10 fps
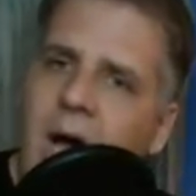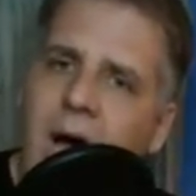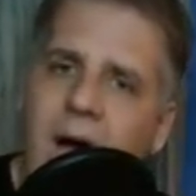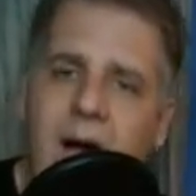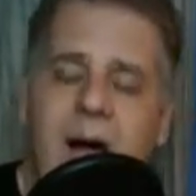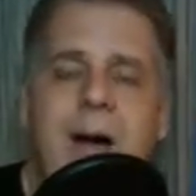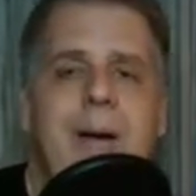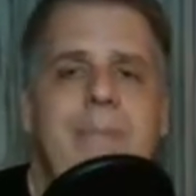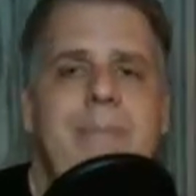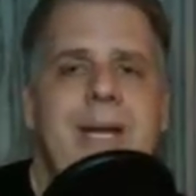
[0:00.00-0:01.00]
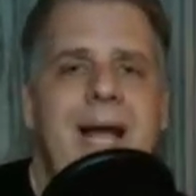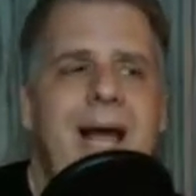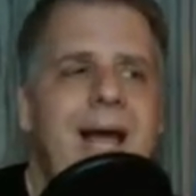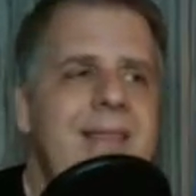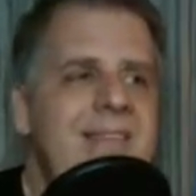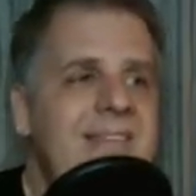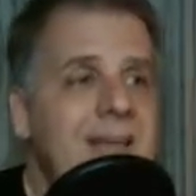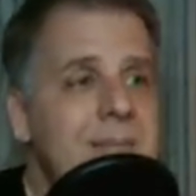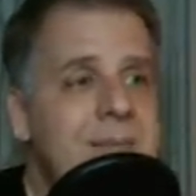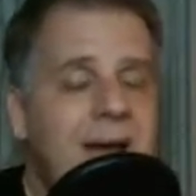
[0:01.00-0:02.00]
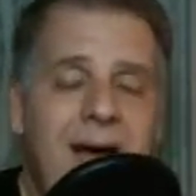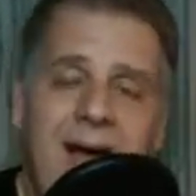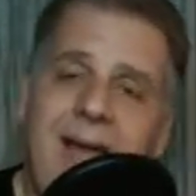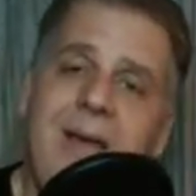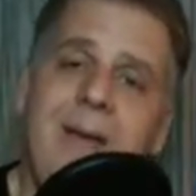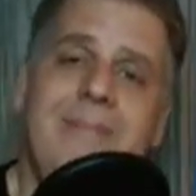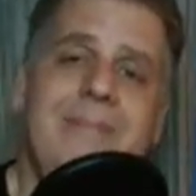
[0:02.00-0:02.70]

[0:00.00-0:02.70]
Oh, but at the same time,